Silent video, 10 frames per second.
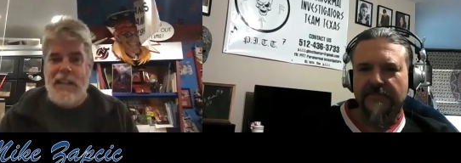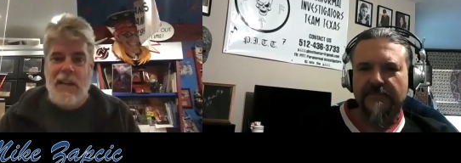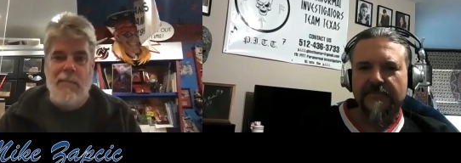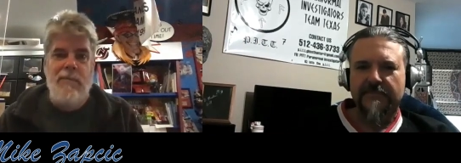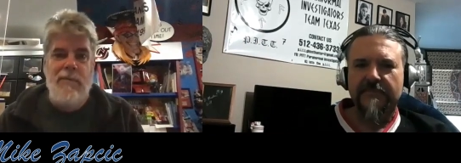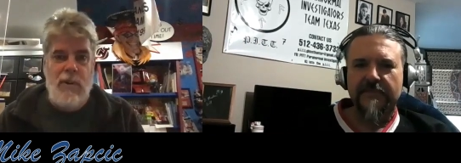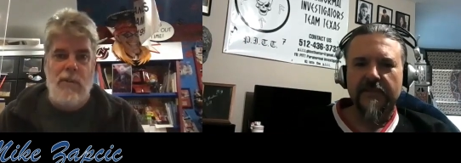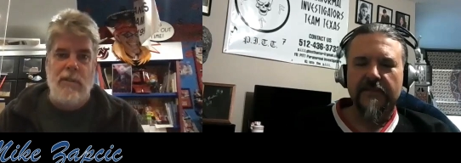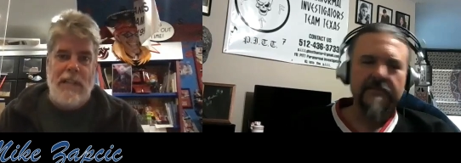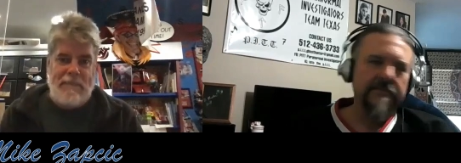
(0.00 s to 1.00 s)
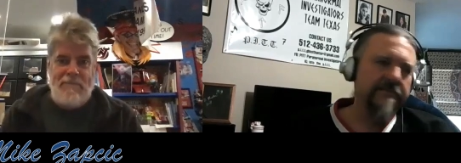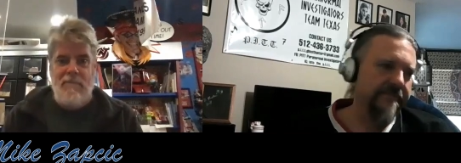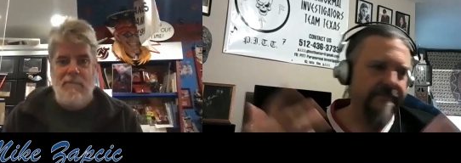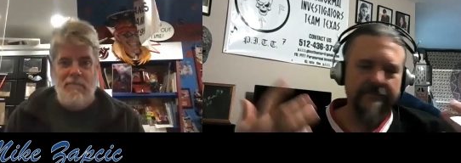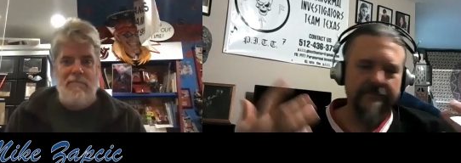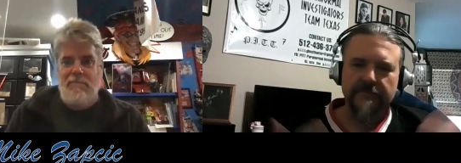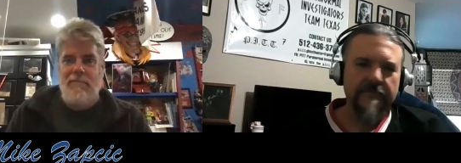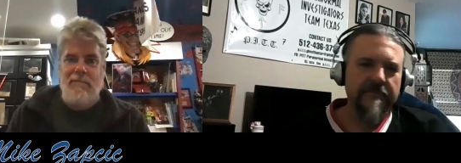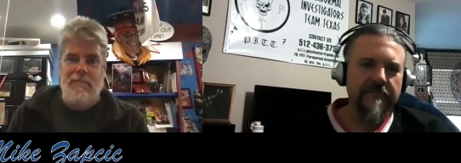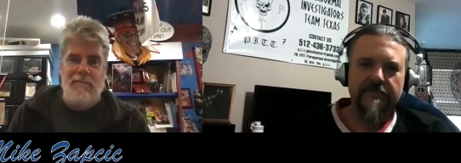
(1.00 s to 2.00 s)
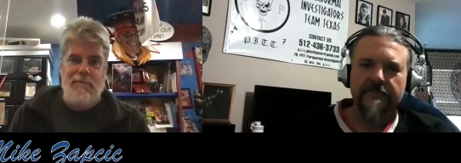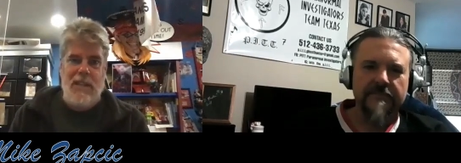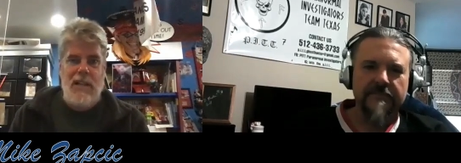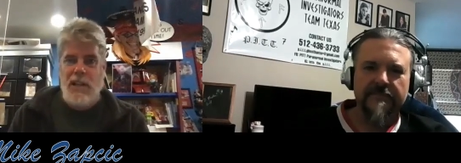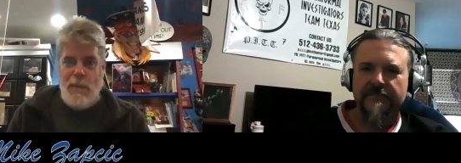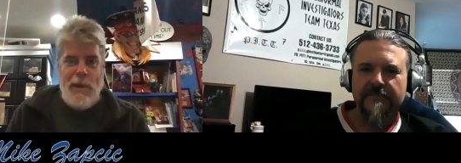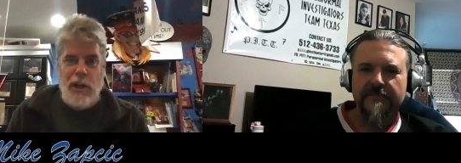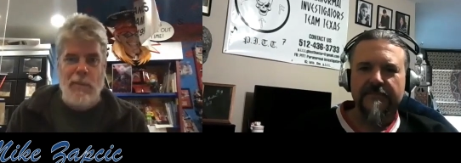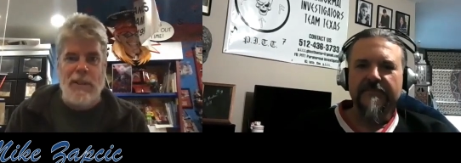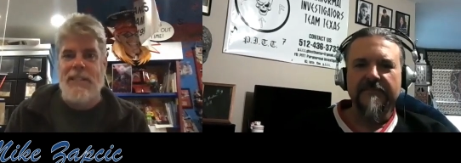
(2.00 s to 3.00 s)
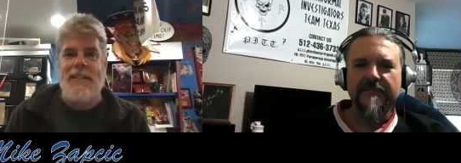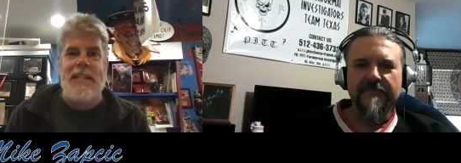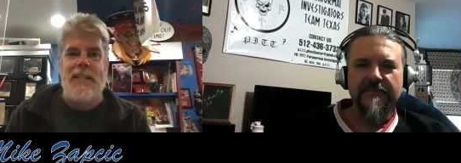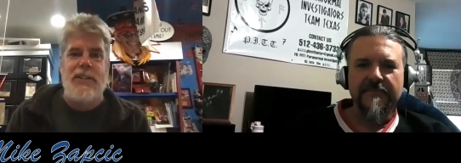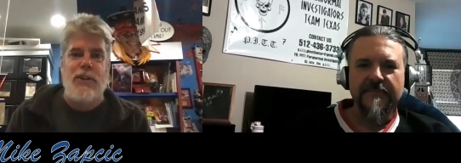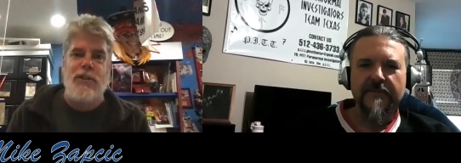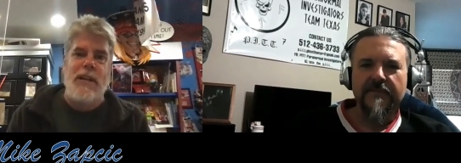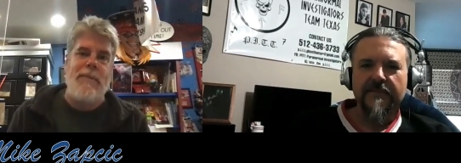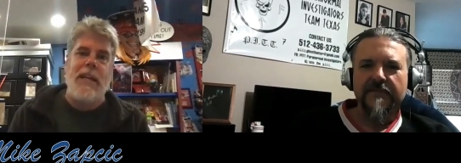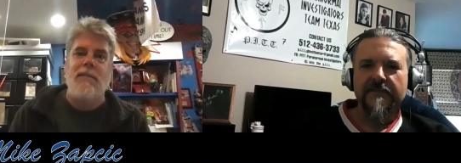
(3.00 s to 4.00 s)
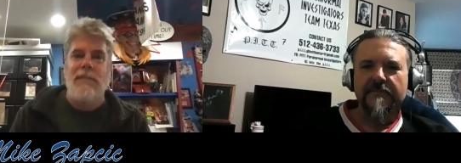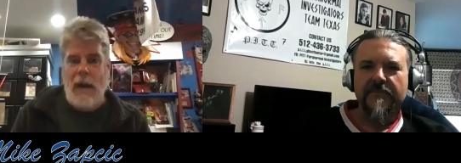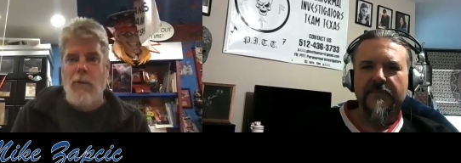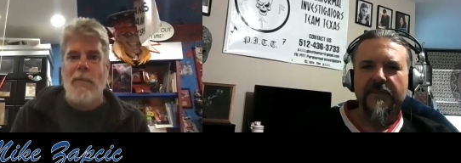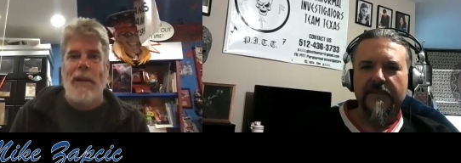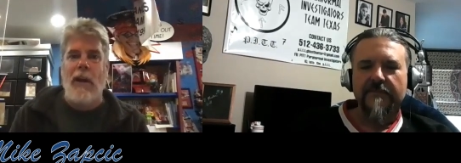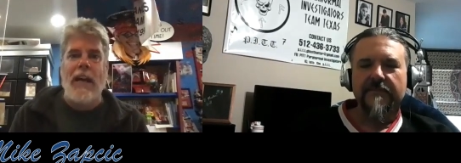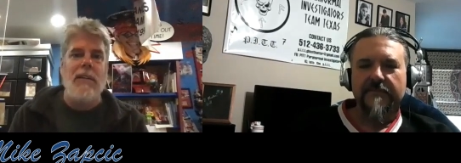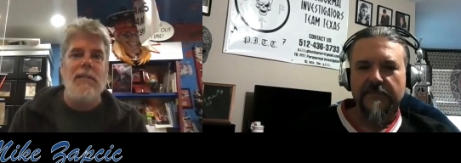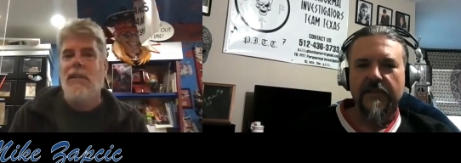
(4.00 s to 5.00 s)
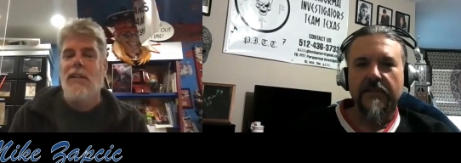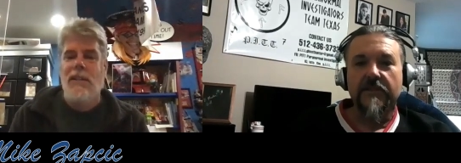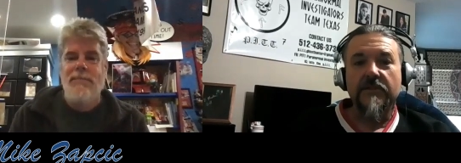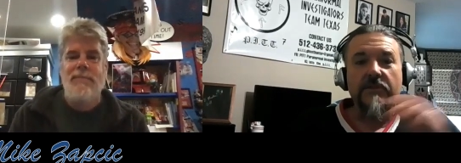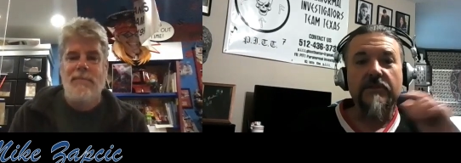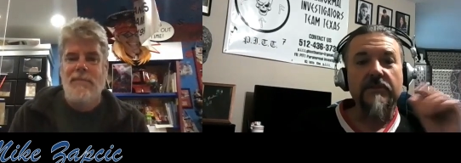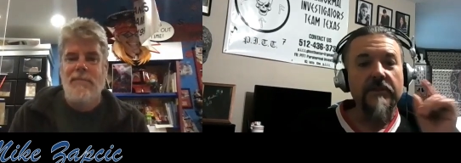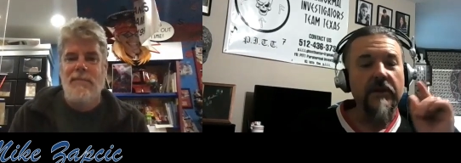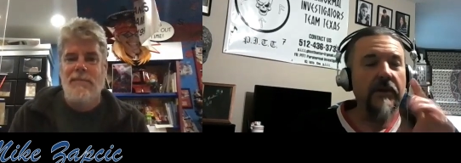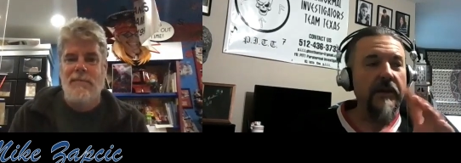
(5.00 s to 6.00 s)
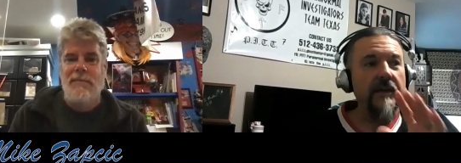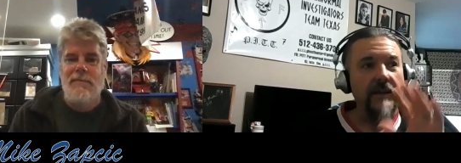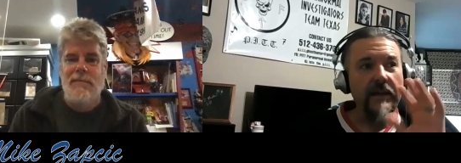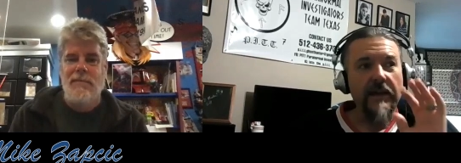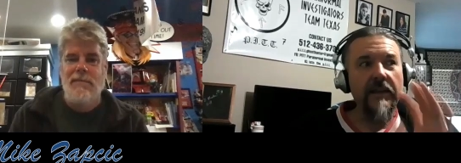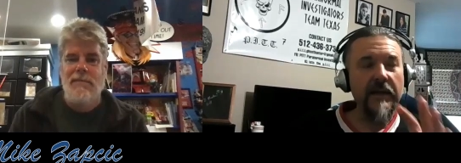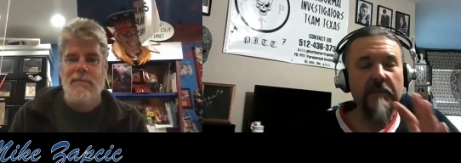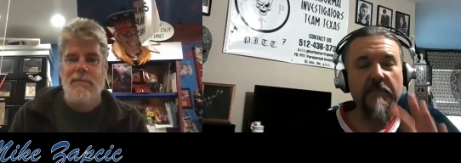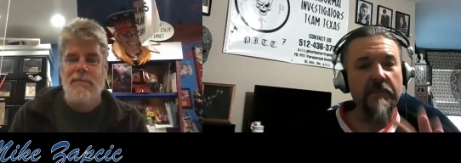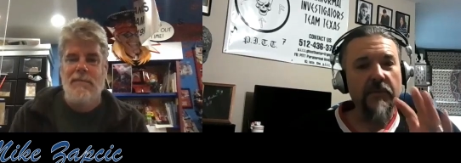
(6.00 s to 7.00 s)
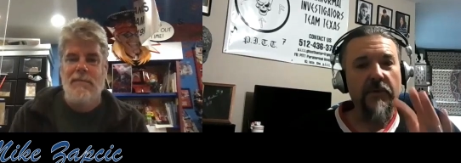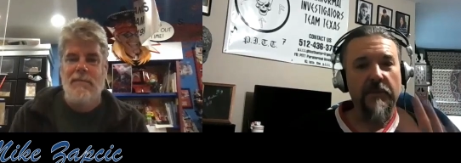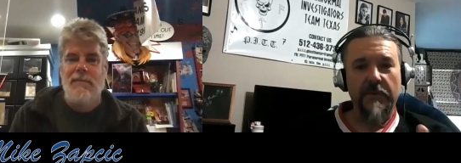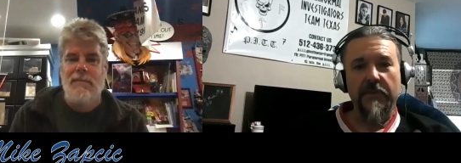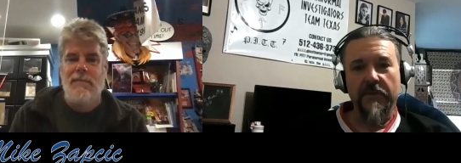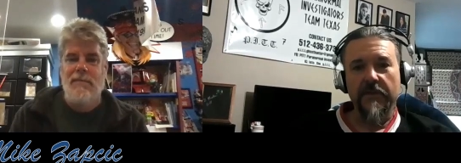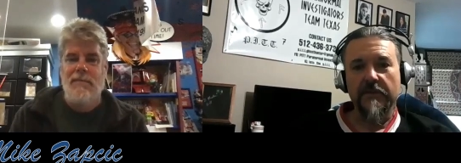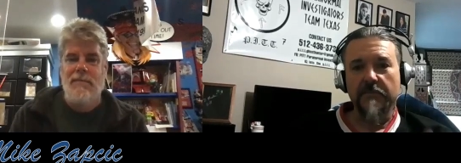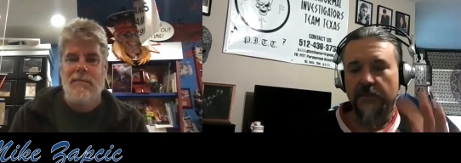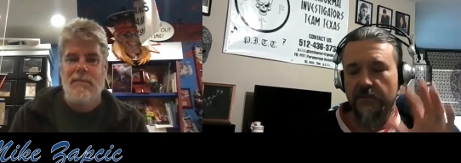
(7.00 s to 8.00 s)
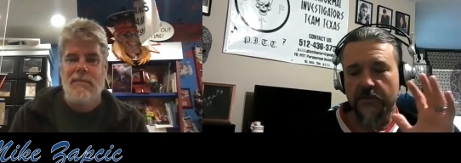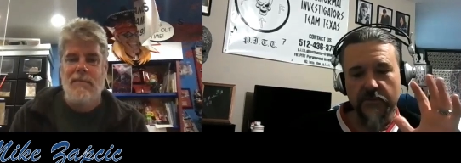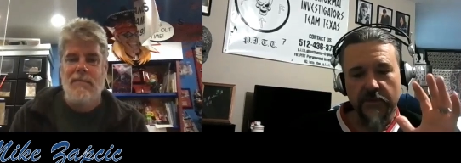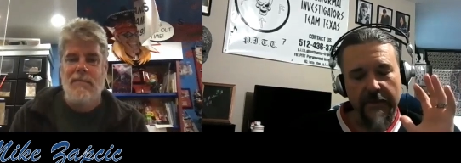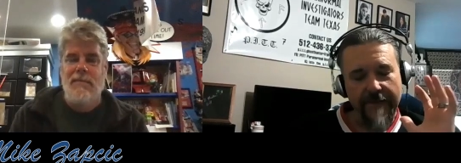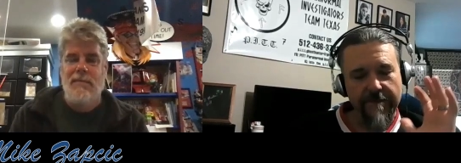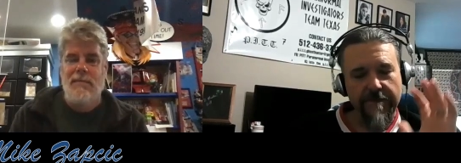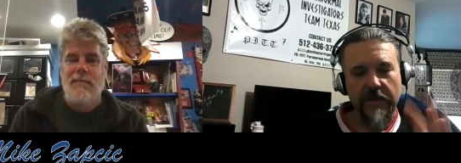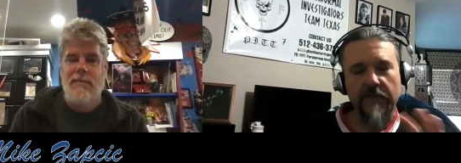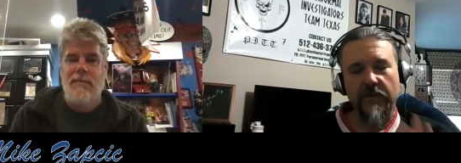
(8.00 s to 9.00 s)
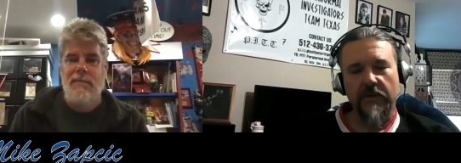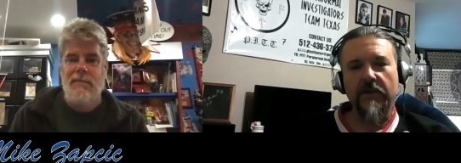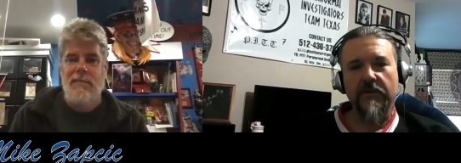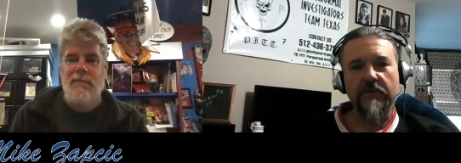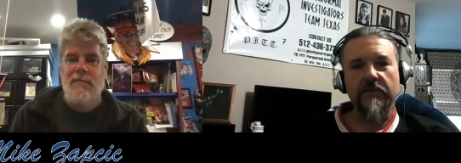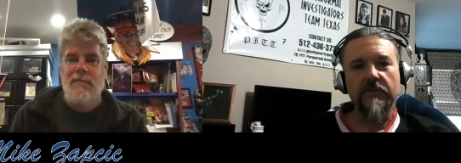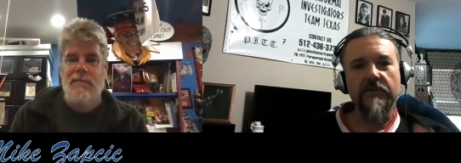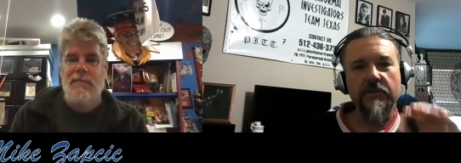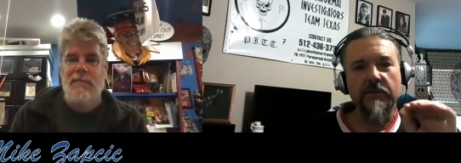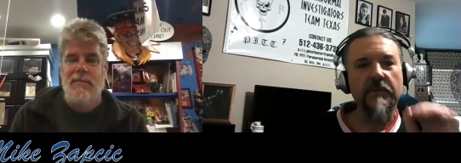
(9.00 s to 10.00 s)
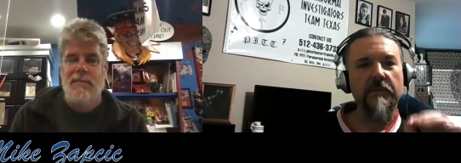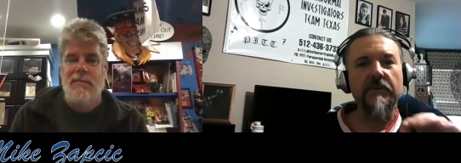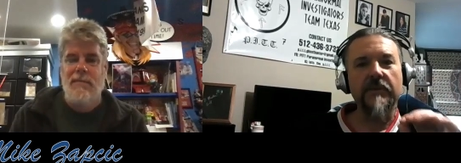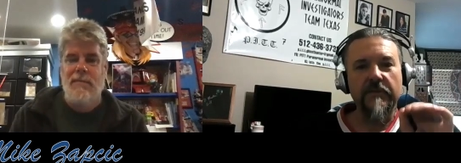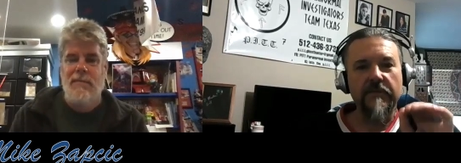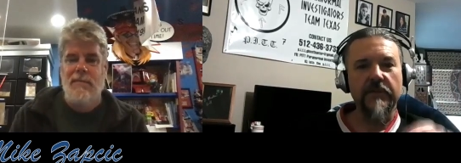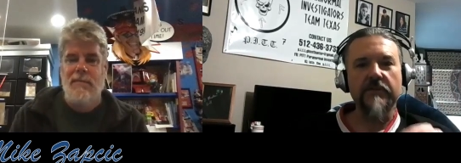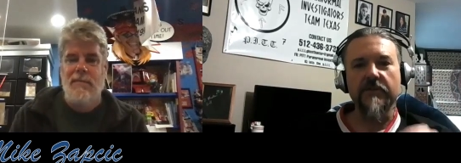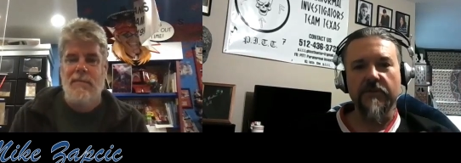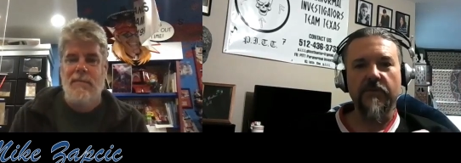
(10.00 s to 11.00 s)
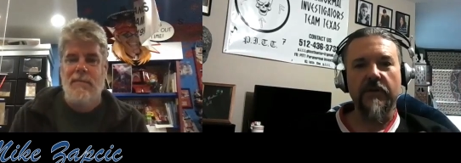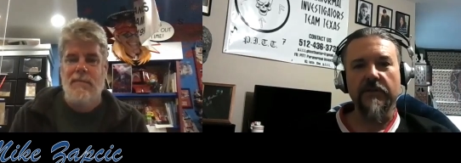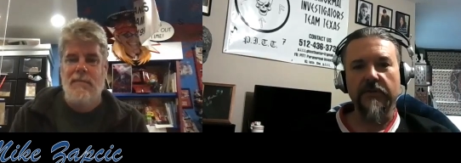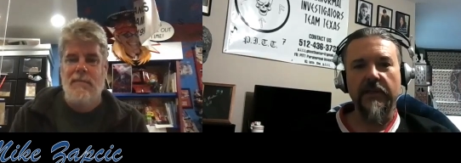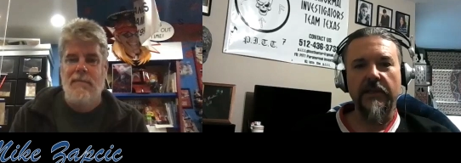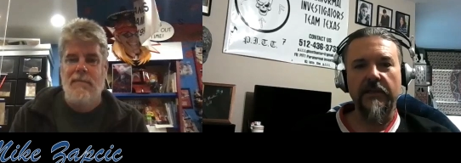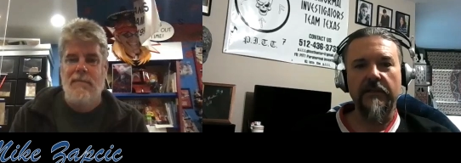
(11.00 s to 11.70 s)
Speaker 1: him for like communicable diseases or something. That would have been great.
Speaker 2: Okay, not a lot of people remember this, but this was one of my favorite cartoons. Do you remember The Adventures of Waldo Kitty?